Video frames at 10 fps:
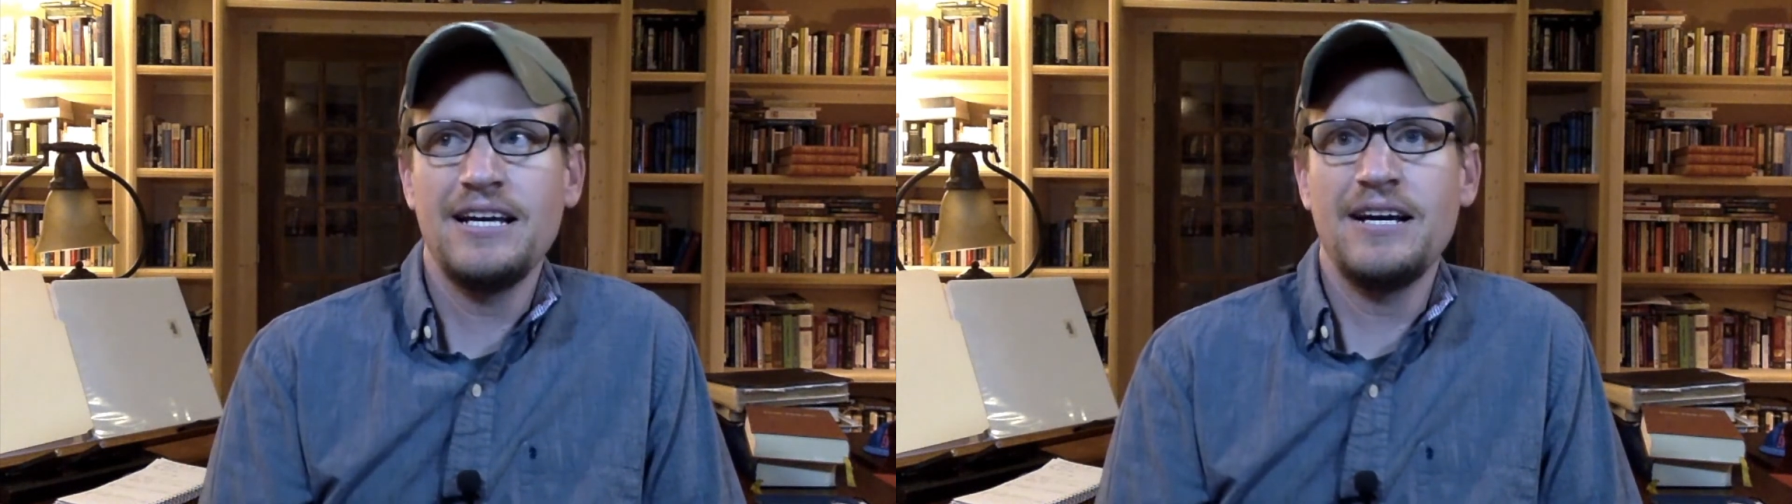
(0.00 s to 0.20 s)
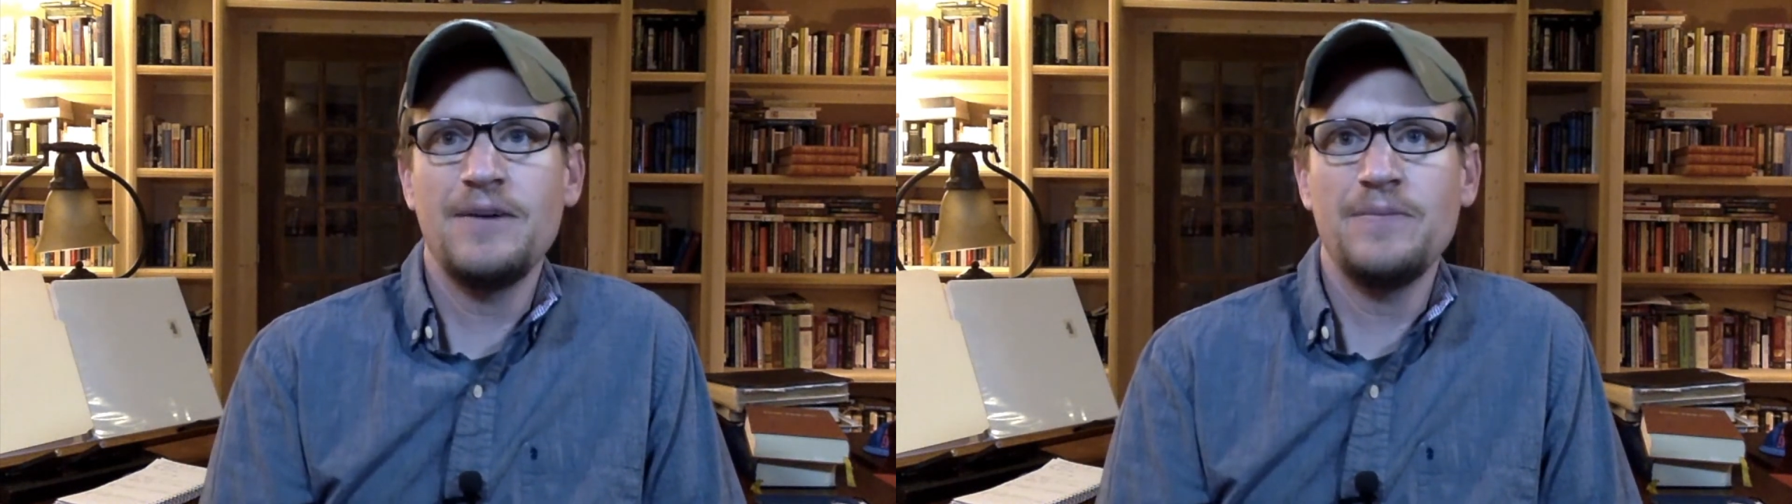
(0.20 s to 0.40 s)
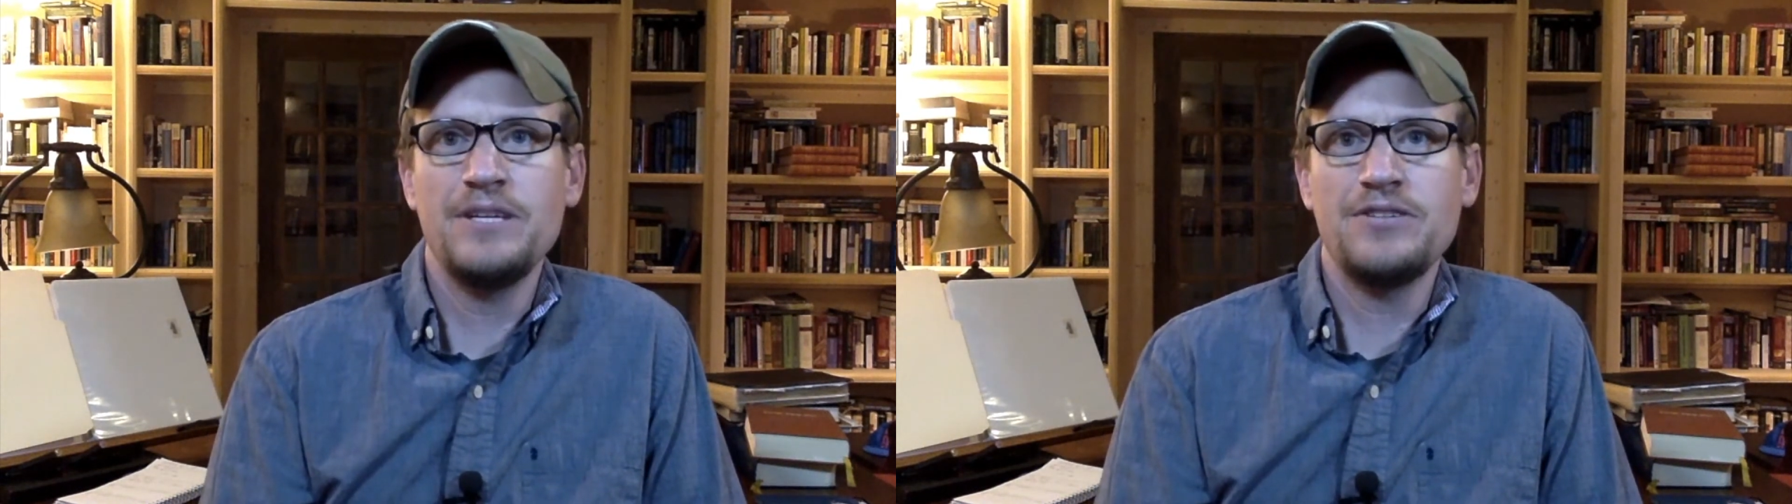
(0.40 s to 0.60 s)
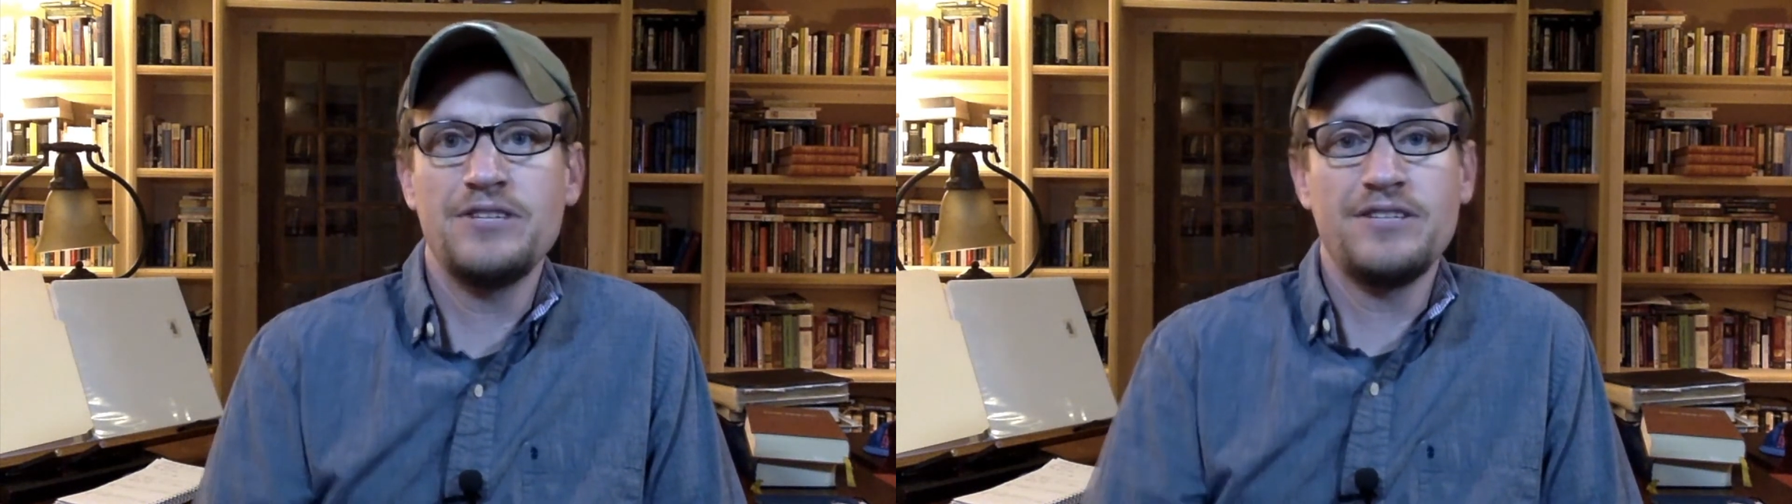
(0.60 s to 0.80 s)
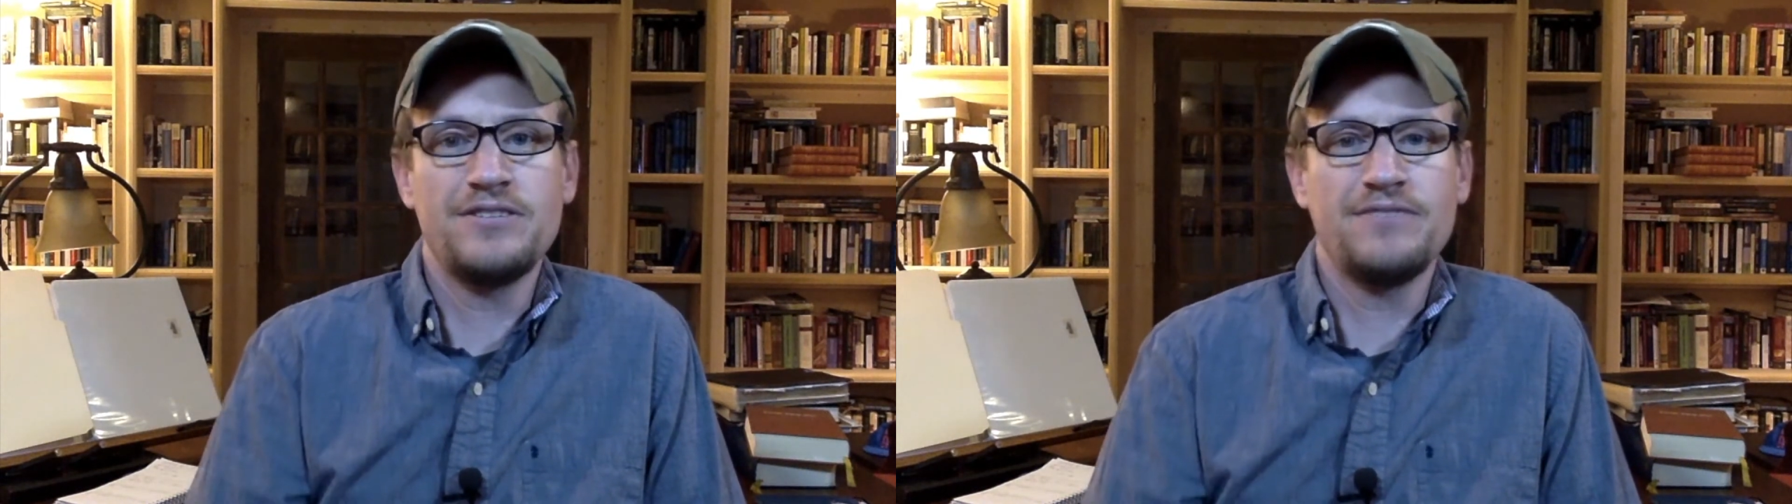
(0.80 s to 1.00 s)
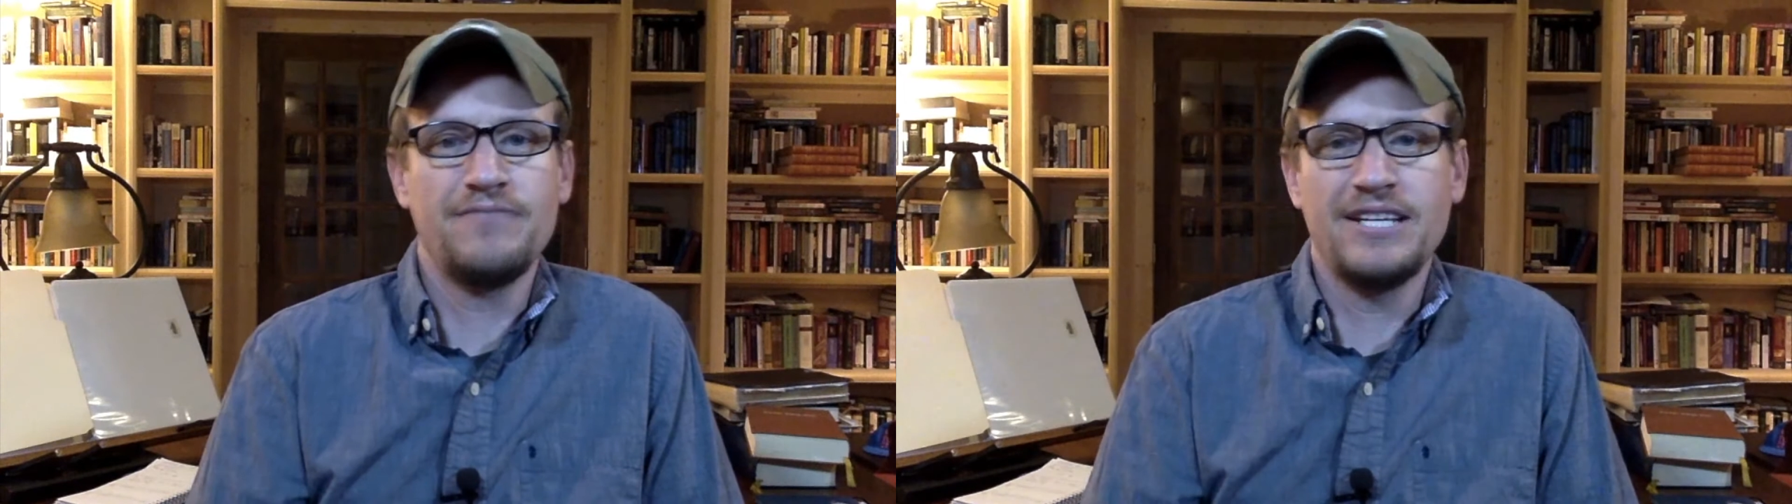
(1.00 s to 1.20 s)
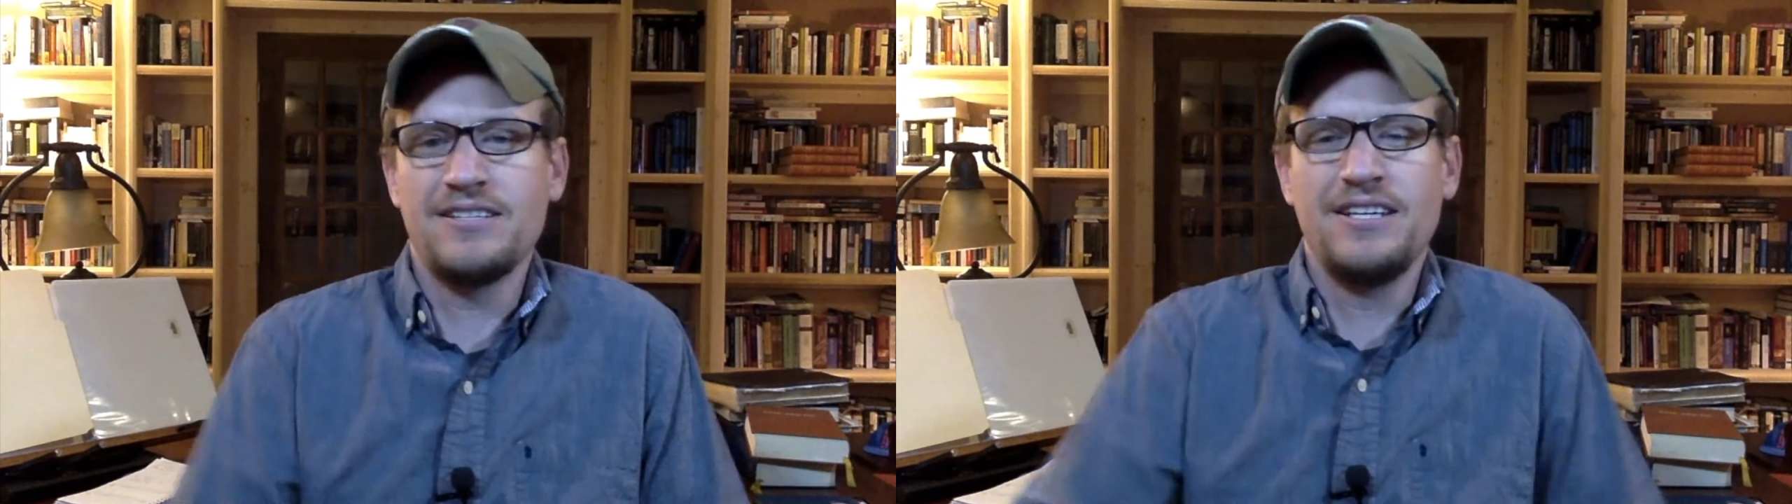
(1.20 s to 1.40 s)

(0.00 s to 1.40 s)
that's